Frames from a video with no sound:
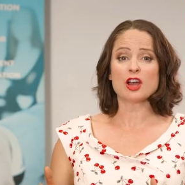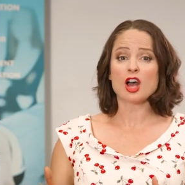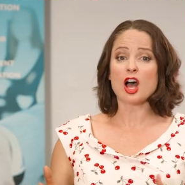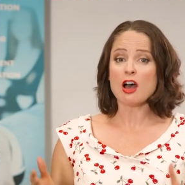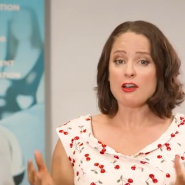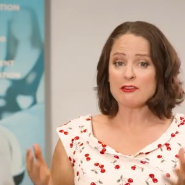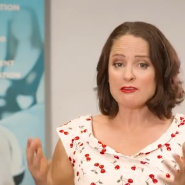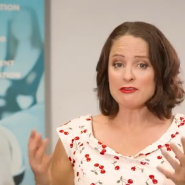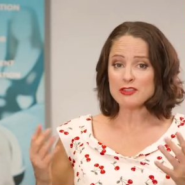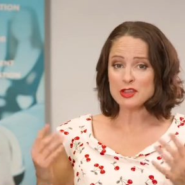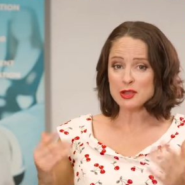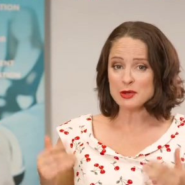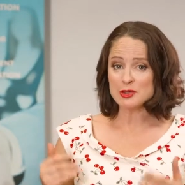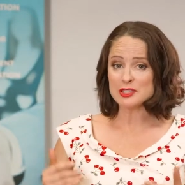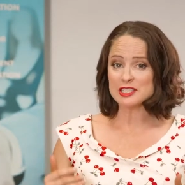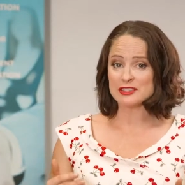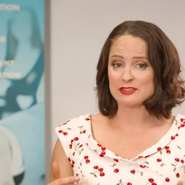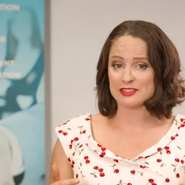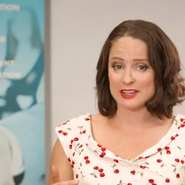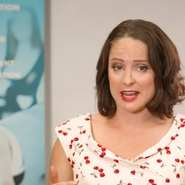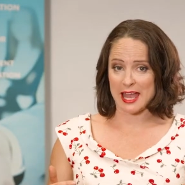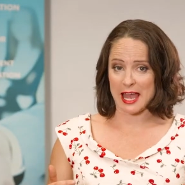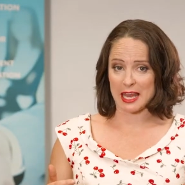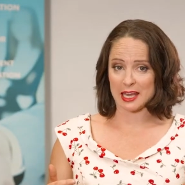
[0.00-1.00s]
a few
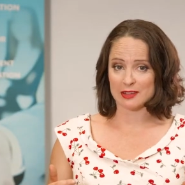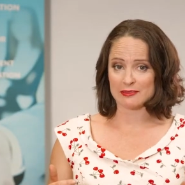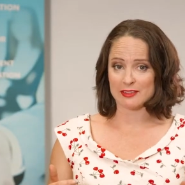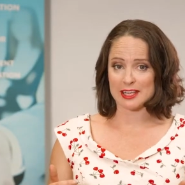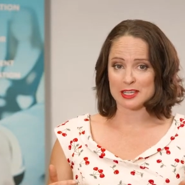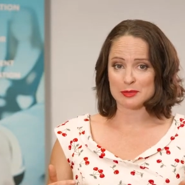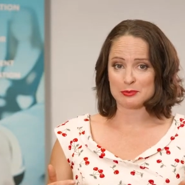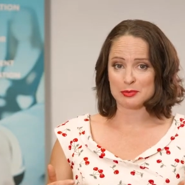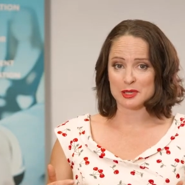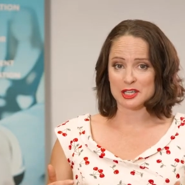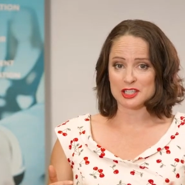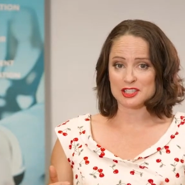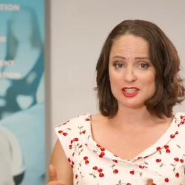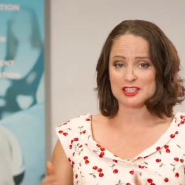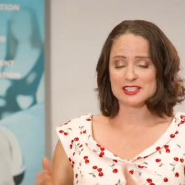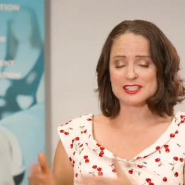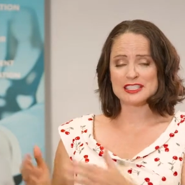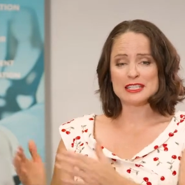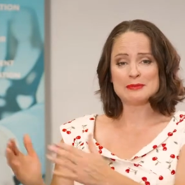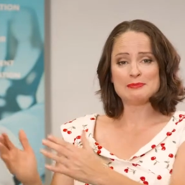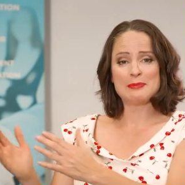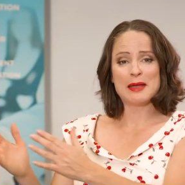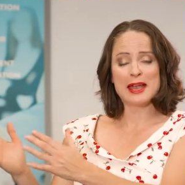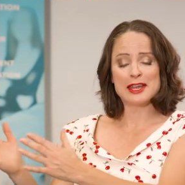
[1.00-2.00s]
different elevator pitches
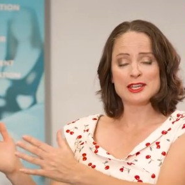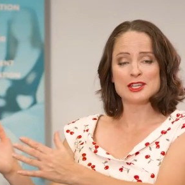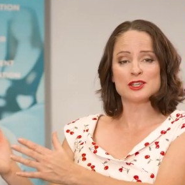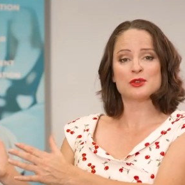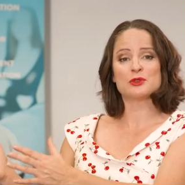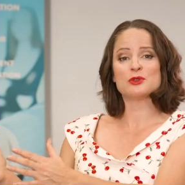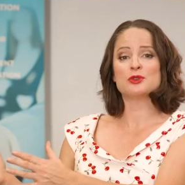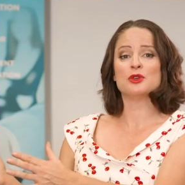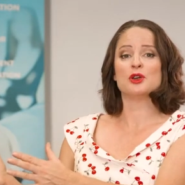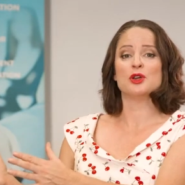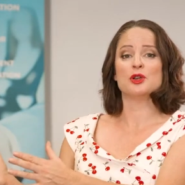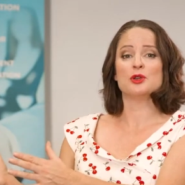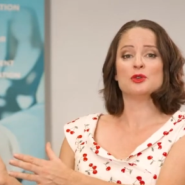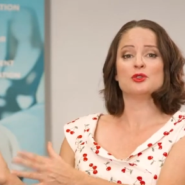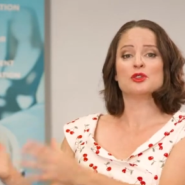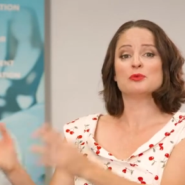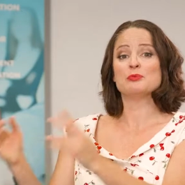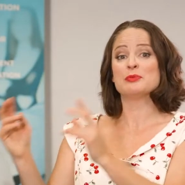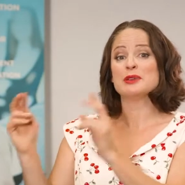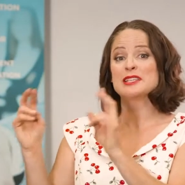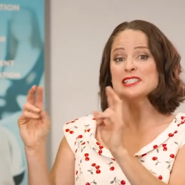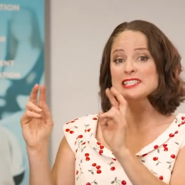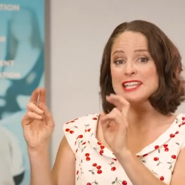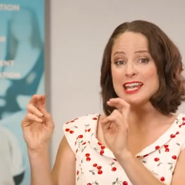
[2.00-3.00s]
depending on who the
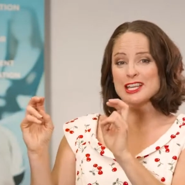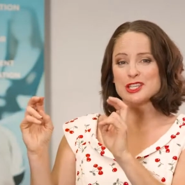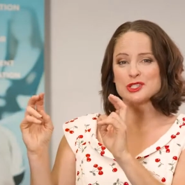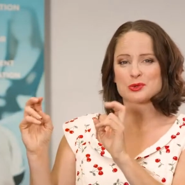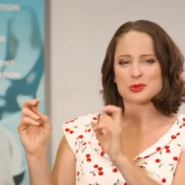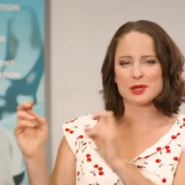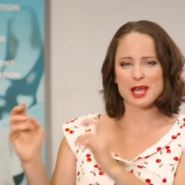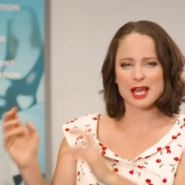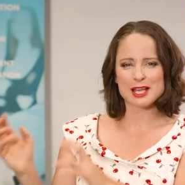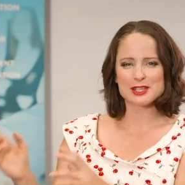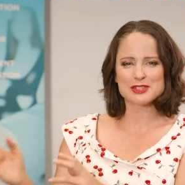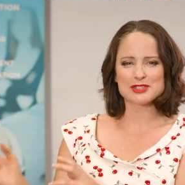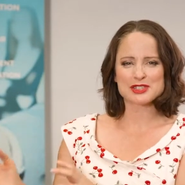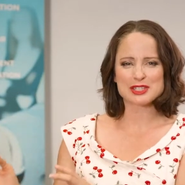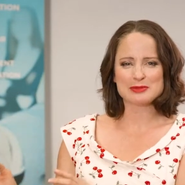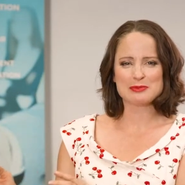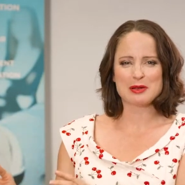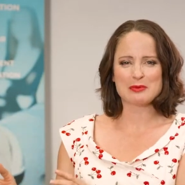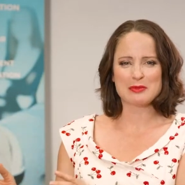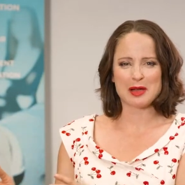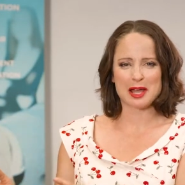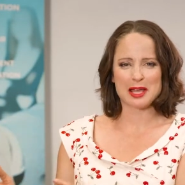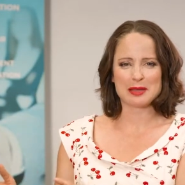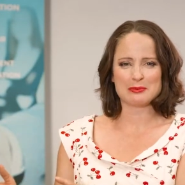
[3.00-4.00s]
potential customer
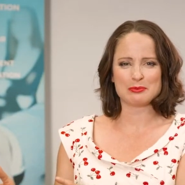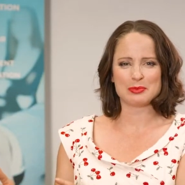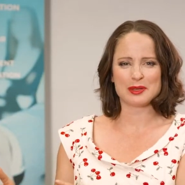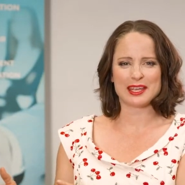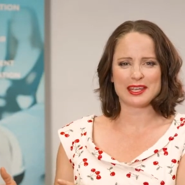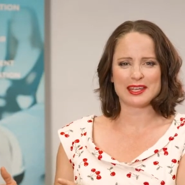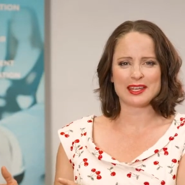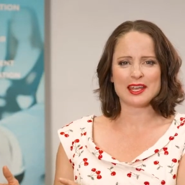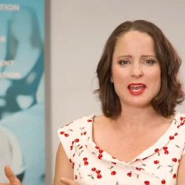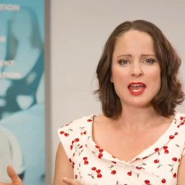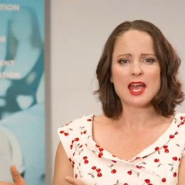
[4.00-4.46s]
might be.